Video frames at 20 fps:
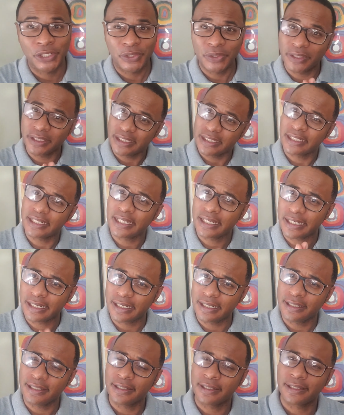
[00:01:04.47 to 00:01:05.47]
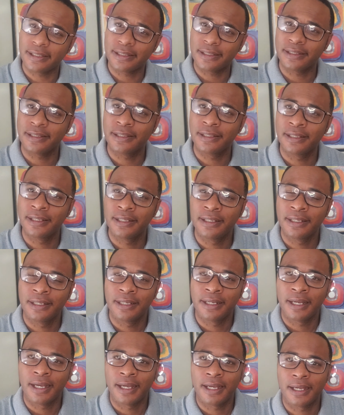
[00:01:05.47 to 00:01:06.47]
You're looking good,
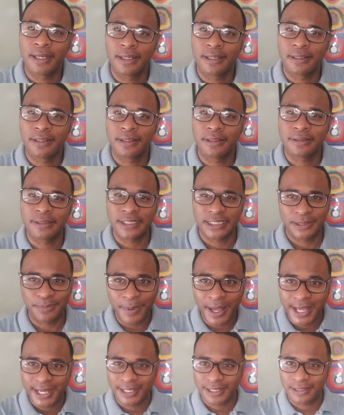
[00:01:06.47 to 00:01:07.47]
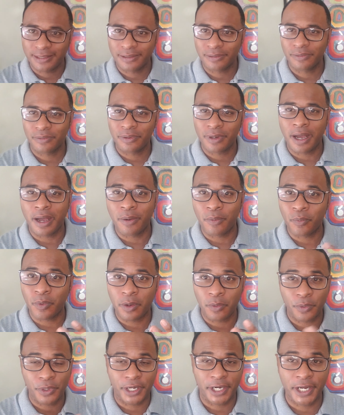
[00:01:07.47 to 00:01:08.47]
despite
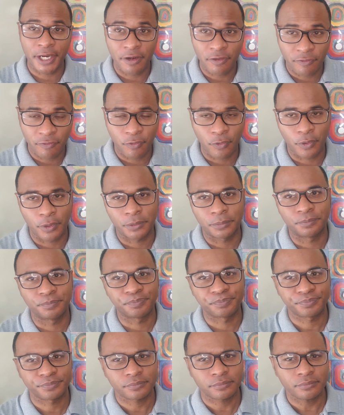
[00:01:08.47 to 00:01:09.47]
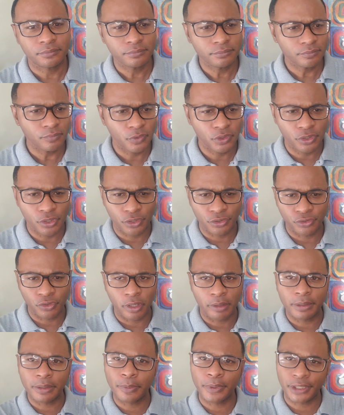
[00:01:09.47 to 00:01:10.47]
what we're here for. You know,
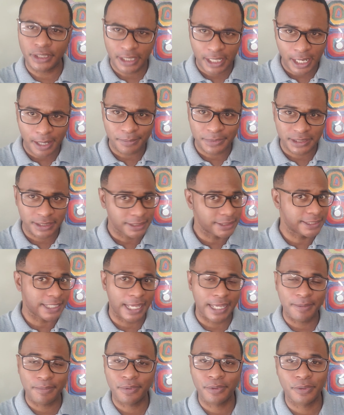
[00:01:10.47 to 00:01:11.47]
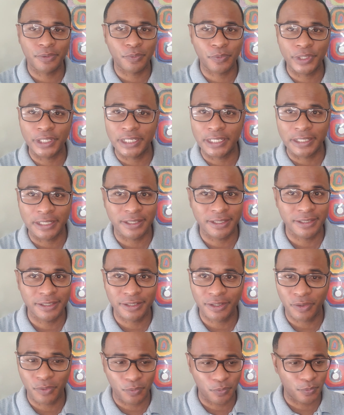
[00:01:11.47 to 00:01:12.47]
normally when you come to the table,
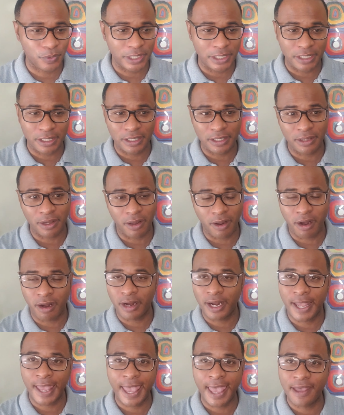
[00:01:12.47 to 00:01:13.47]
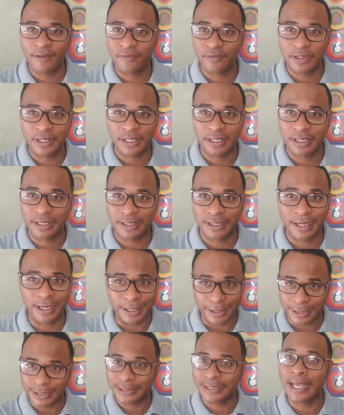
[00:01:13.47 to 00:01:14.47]
we are having
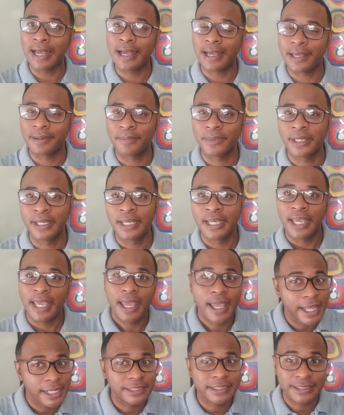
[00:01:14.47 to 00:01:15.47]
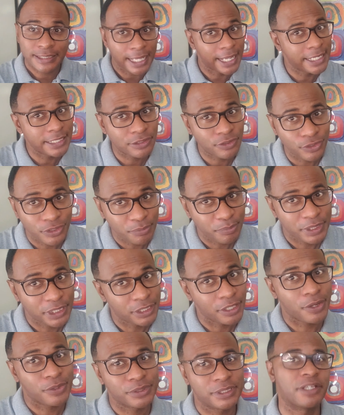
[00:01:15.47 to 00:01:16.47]
a good time. And today is going to be
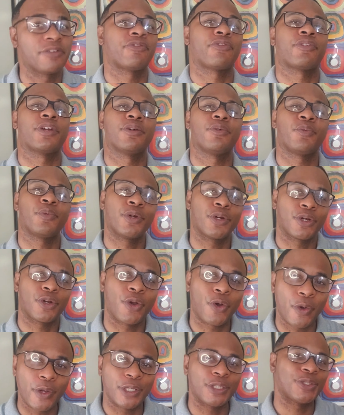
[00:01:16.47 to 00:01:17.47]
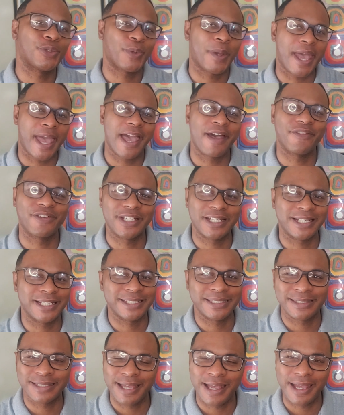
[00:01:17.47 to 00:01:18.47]
no different. We're going to have a
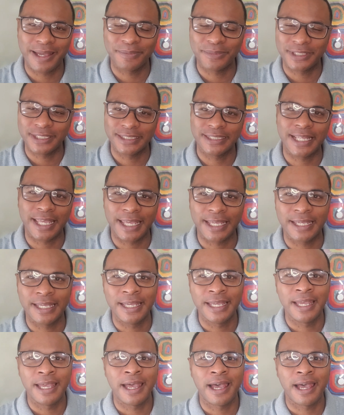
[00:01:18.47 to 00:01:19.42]
good time today.